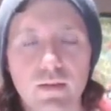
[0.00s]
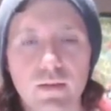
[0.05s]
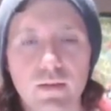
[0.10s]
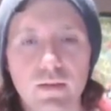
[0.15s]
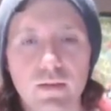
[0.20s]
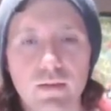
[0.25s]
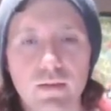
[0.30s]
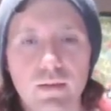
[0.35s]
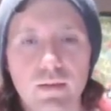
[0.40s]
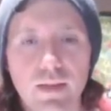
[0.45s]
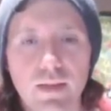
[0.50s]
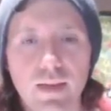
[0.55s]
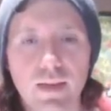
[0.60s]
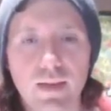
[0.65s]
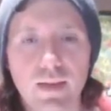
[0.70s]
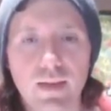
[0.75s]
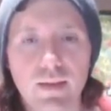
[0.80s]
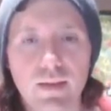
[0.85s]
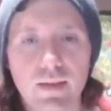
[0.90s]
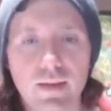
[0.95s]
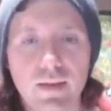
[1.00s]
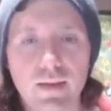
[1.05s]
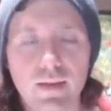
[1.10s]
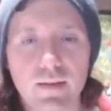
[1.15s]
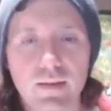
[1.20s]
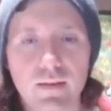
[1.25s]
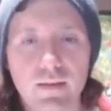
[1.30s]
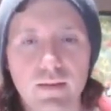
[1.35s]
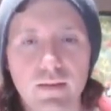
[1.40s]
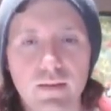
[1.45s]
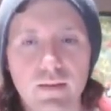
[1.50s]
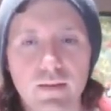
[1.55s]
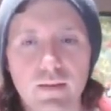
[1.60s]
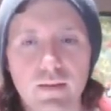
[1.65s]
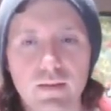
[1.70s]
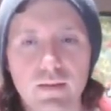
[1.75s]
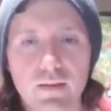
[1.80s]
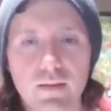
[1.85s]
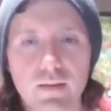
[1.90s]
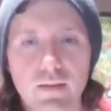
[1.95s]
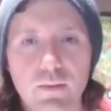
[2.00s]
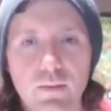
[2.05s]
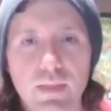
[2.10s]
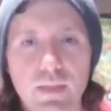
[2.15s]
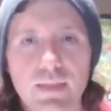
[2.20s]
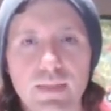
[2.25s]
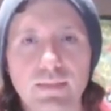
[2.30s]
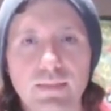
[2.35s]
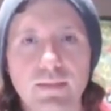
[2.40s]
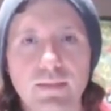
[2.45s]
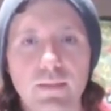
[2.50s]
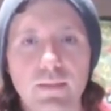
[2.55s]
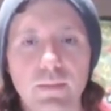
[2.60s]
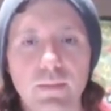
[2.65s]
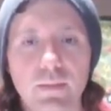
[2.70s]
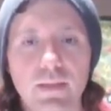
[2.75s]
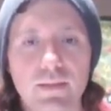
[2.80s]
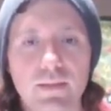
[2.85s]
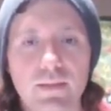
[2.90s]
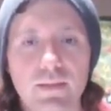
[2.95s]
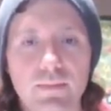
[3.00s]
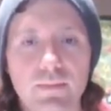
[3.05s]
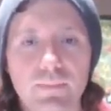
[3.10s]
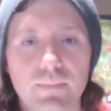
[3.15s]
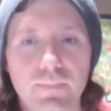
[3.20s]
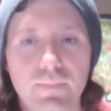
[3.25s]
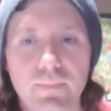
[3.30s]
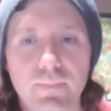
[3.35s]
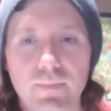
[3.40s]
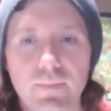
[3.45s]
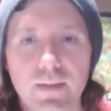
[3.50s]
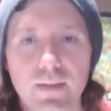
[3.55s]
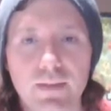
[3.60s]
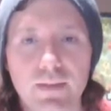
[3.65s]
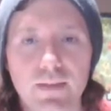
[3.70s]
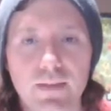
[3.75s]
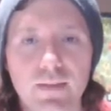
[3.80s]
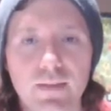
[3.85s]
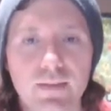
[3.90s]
good day, and come back and see me later.